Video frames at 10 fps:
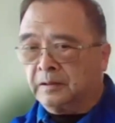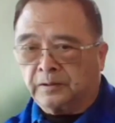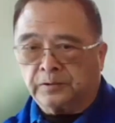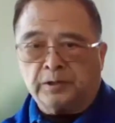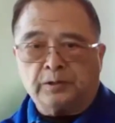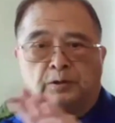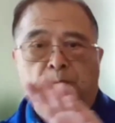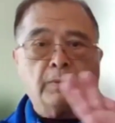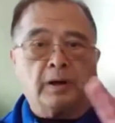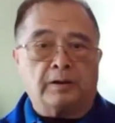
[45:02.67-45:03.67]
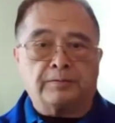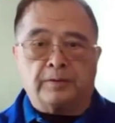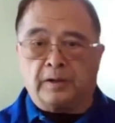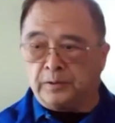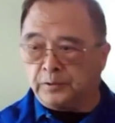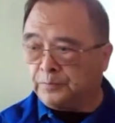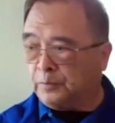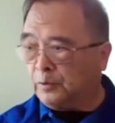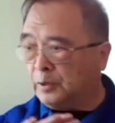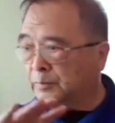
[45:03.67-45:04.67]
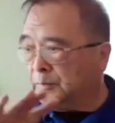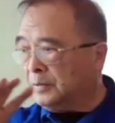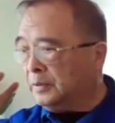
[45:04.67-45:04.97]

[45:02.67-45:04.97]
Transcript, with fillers: continue to modify this form